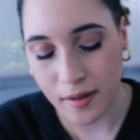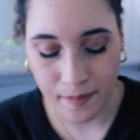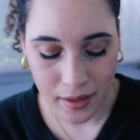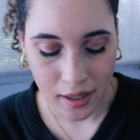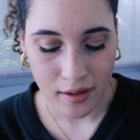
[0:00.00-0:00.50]
it.
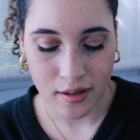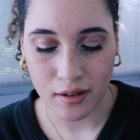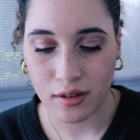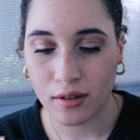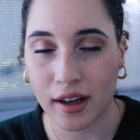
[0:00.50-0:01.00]
So
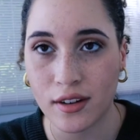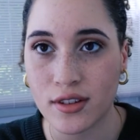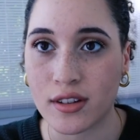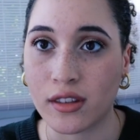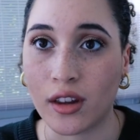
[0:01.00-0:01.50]
you kind of
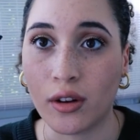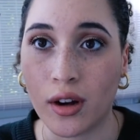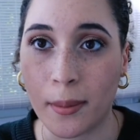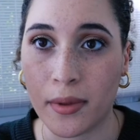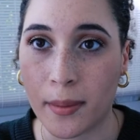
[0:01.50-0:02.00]
just load
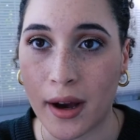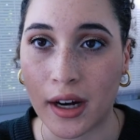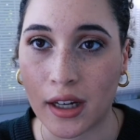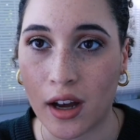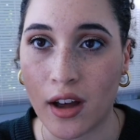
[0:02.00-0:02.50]
up the
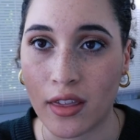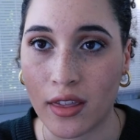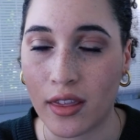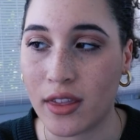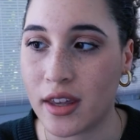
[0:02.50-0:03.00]
product
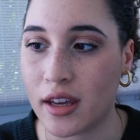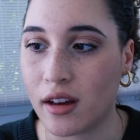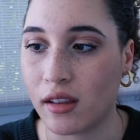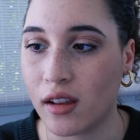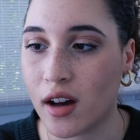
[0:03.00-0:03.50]
on
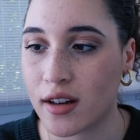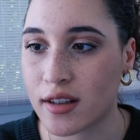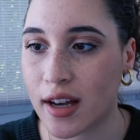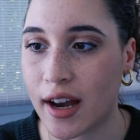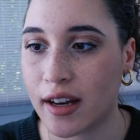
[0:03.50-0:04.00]
the long
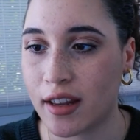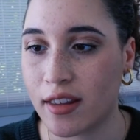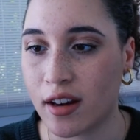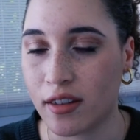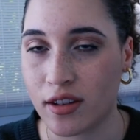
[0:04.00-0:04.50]
side
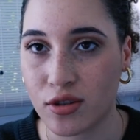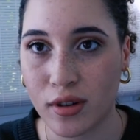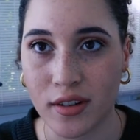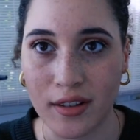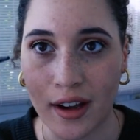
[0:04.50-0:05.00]
and then on the
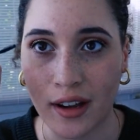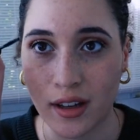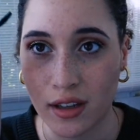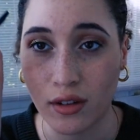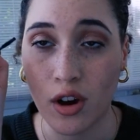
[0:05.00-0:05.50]
shorter
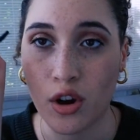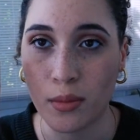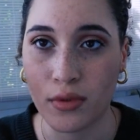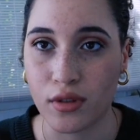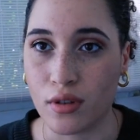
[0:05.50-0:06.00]
side you
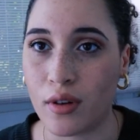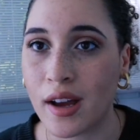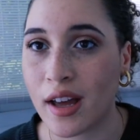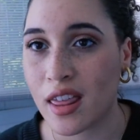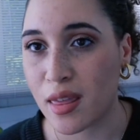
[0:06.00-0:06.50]
comb through
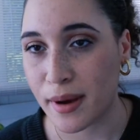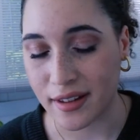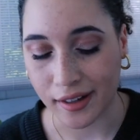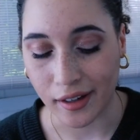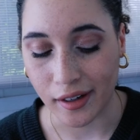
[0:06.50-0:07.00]
the
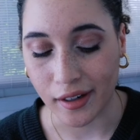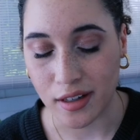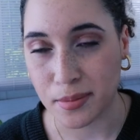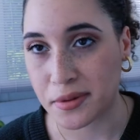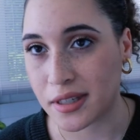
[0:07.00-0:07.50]
mascara and
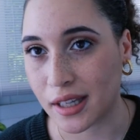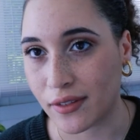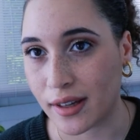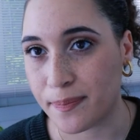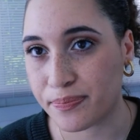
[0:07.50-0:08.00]
it's supposed to
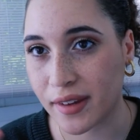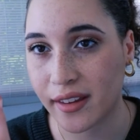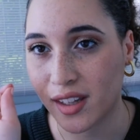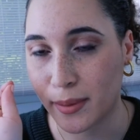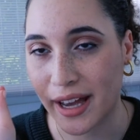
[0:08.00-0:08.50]
give it a
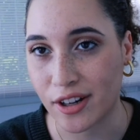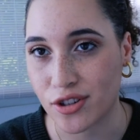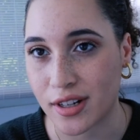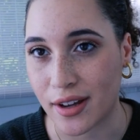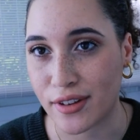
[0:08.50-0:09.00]
little bit
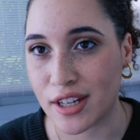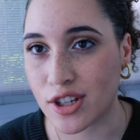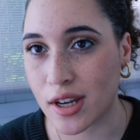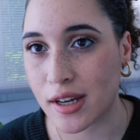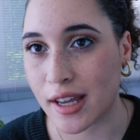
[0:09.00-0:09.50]
extra
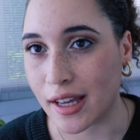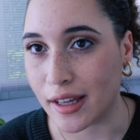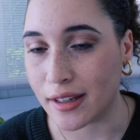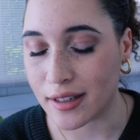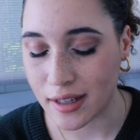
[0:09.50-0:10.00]
definition
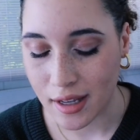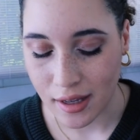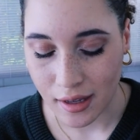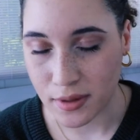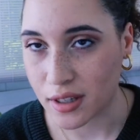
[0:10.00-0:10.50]
and
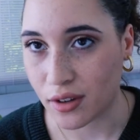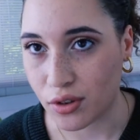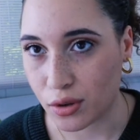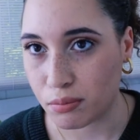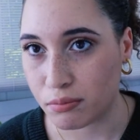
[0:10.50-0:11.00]
supposed to give
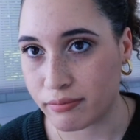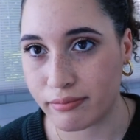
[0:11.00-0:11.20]
you